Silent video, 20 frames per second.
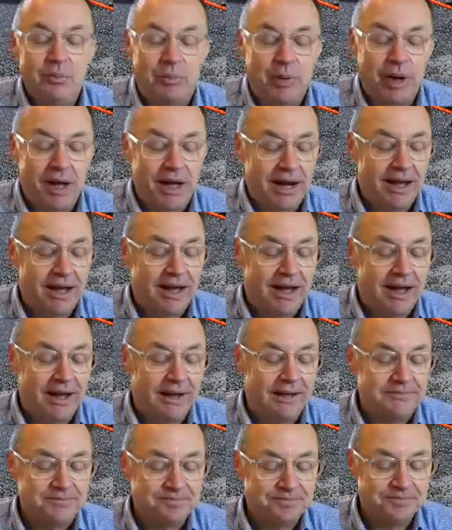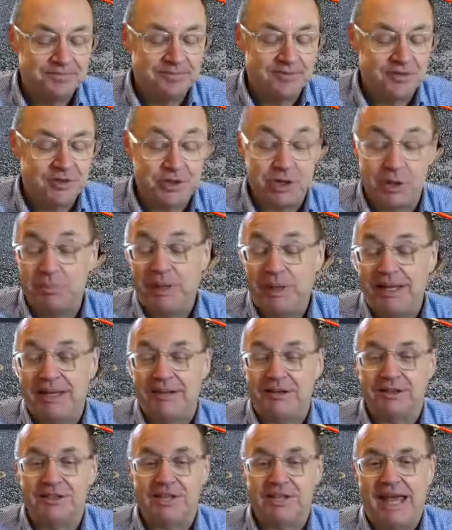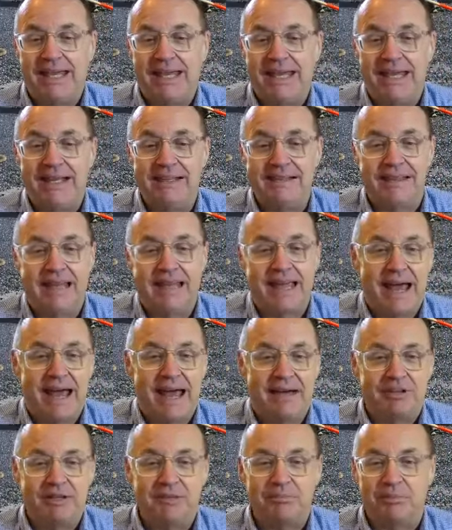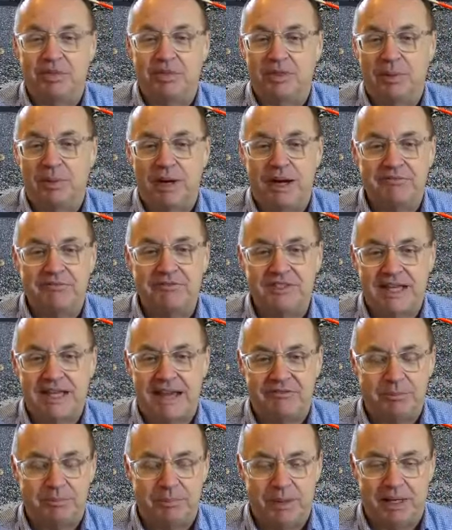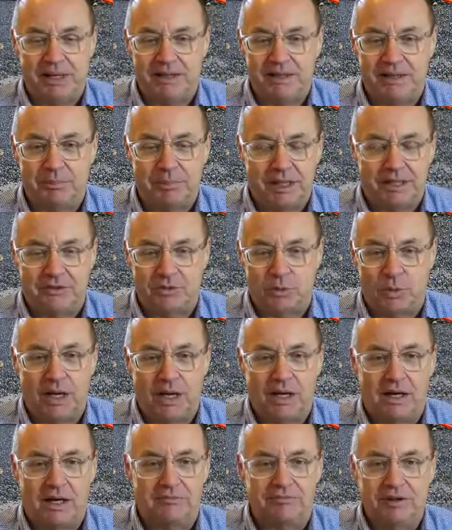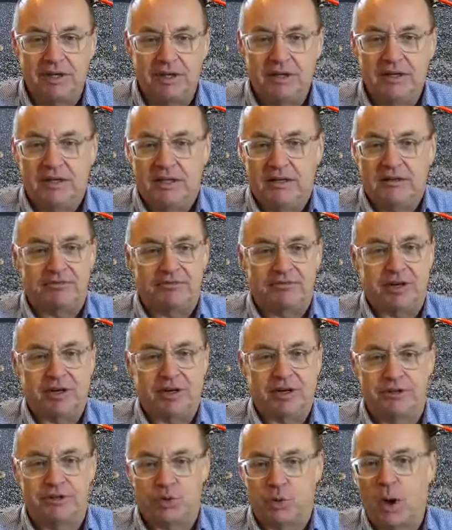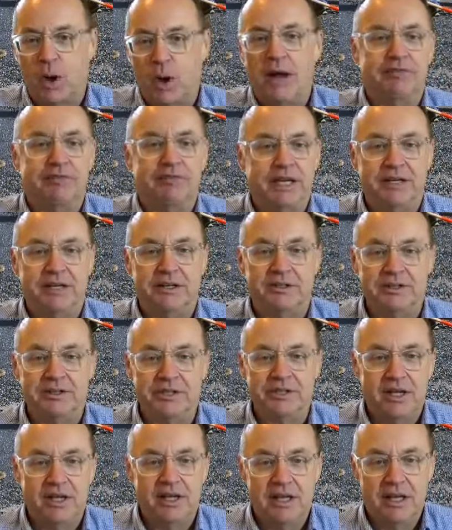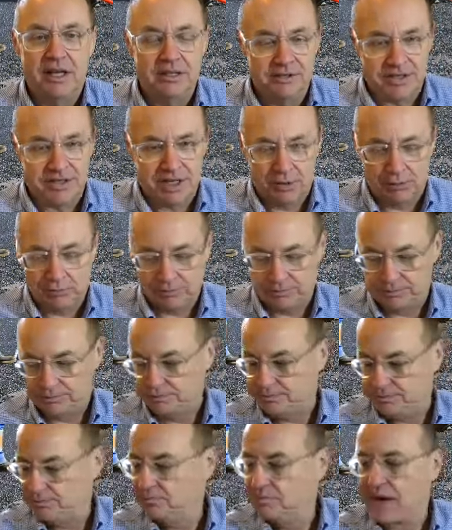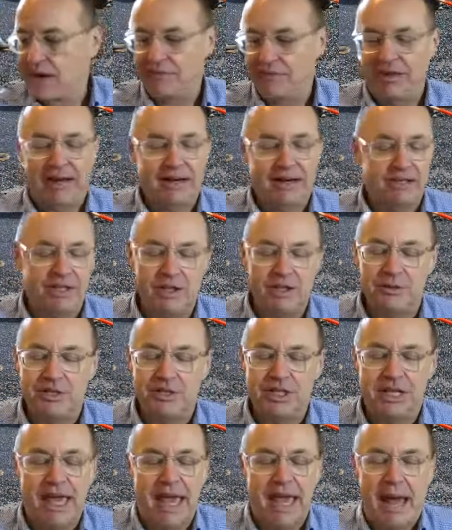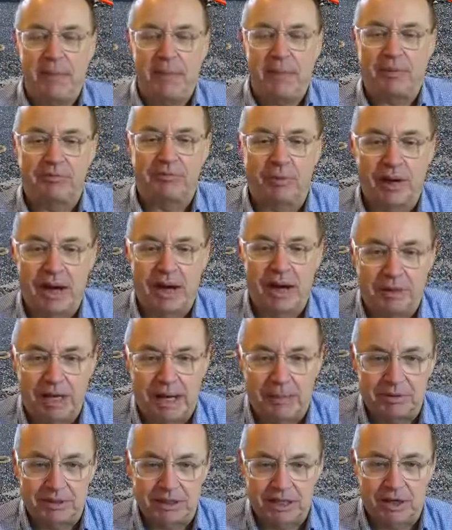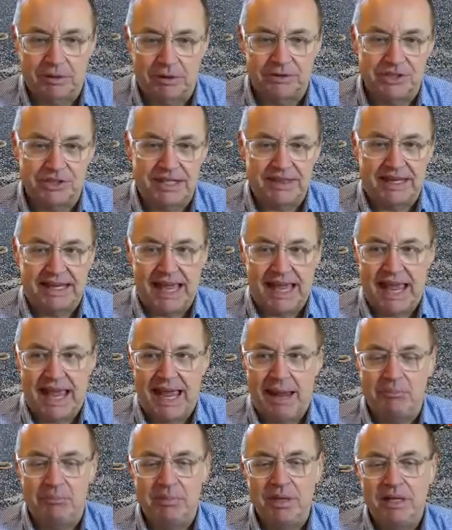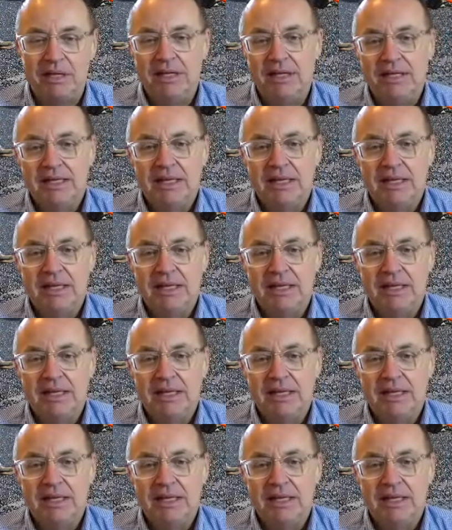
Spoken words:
but should be entertaining. The Buffs haven't been in the Big 12 for 12 years, so I've had a huge gap of when I've been able to go see the game